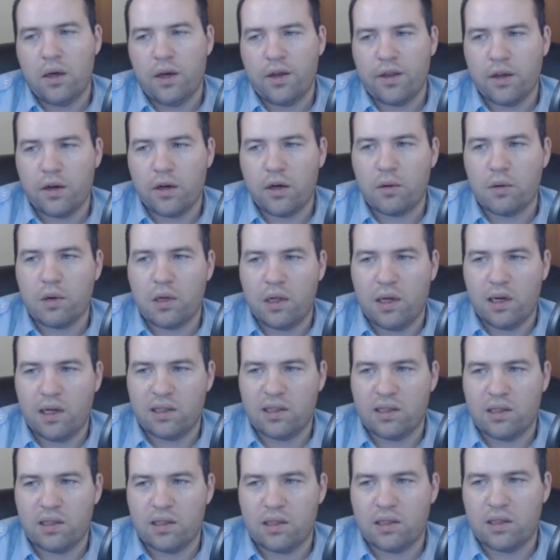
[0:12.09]
Ethereum
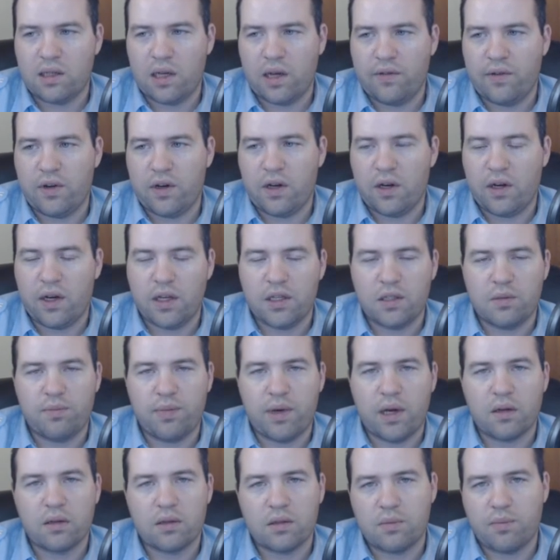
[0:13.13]
Classic is having a nice
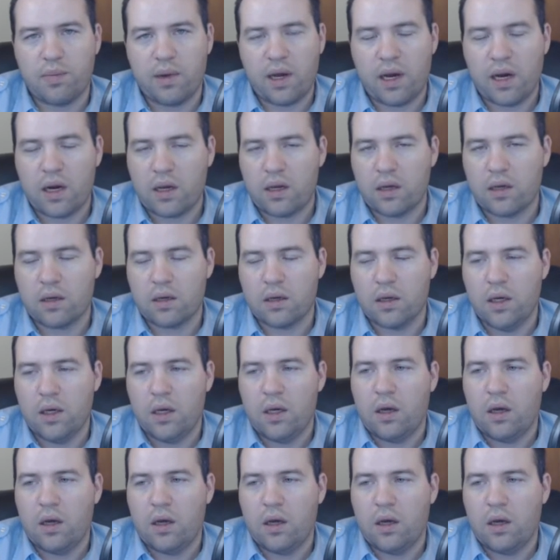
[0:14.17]
bounce back, and